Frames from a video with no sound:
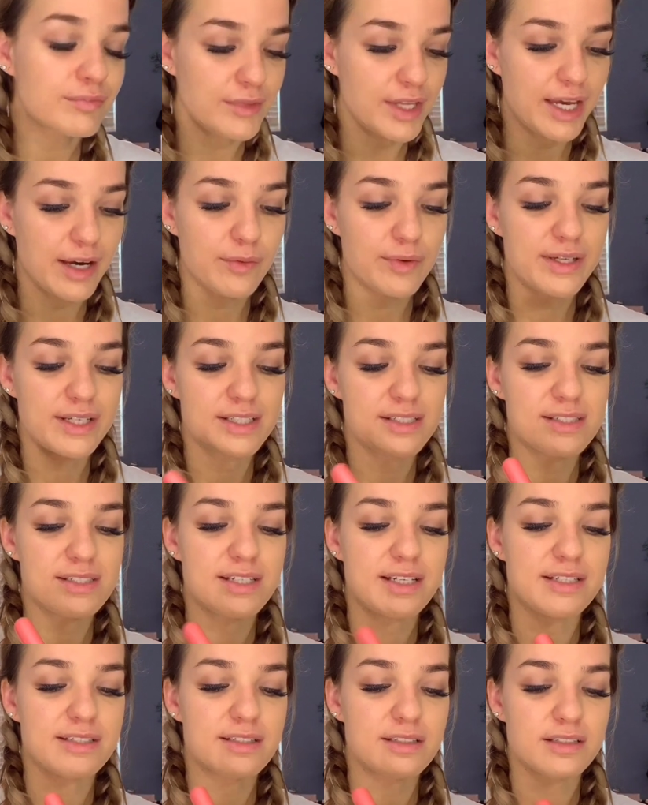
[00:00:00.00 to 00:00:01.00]
yeah, we can
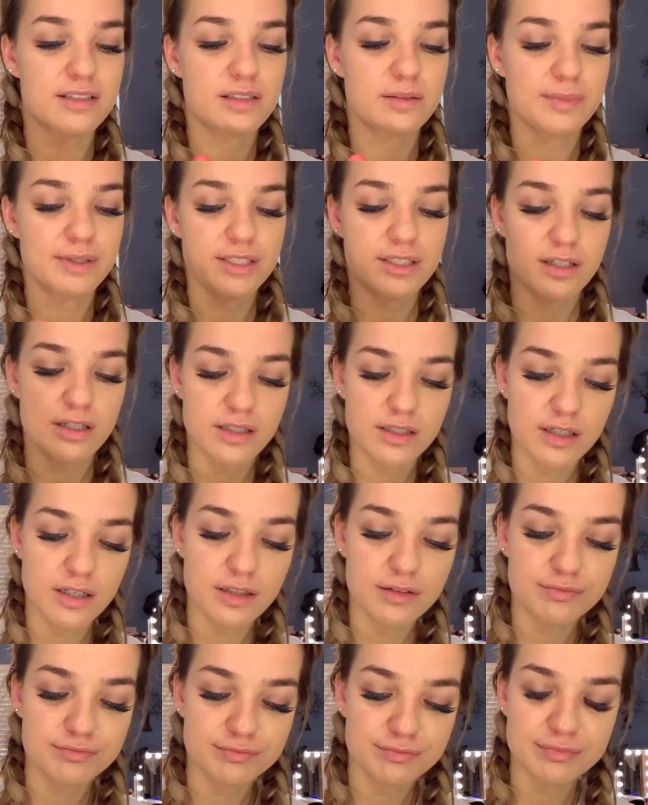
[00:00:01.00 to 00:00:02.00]
see it's a little bit
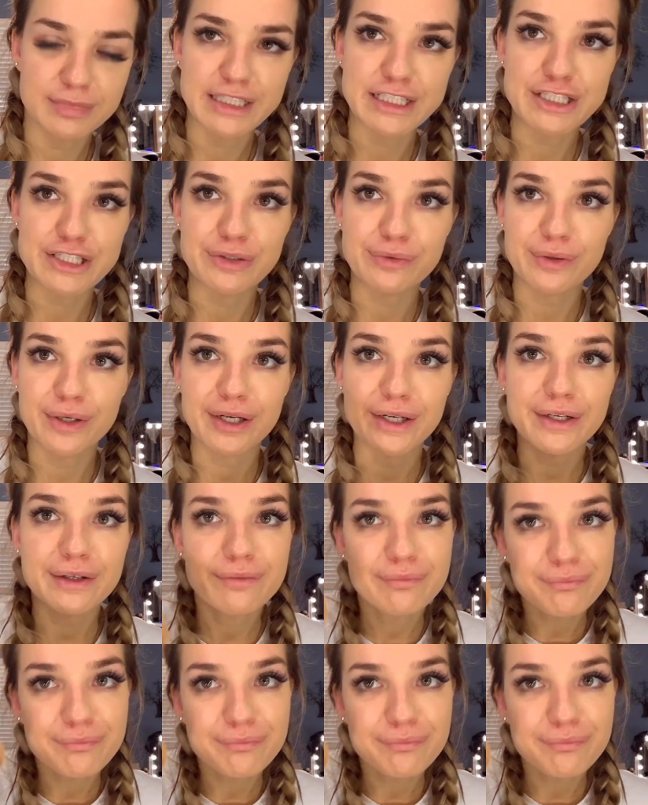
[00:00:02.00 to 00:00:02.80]
darker. That's okay.